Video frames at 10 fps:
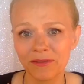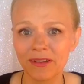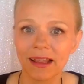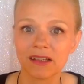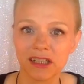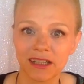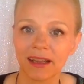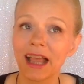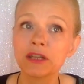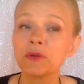for that
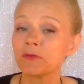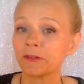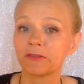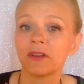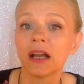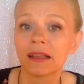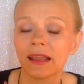shit. I do it for fun,